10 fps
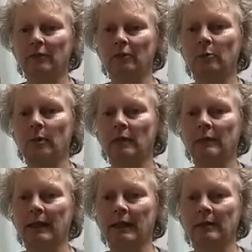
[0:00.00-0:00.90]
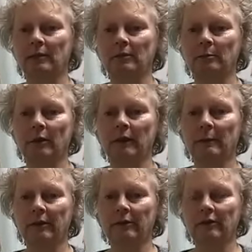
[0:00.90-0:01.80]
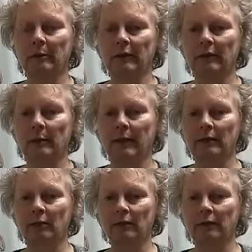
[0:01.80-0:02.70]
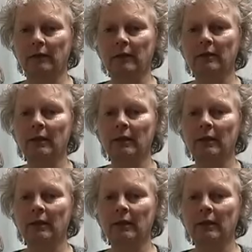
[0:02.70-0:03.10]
new ones and more experienced ones quite often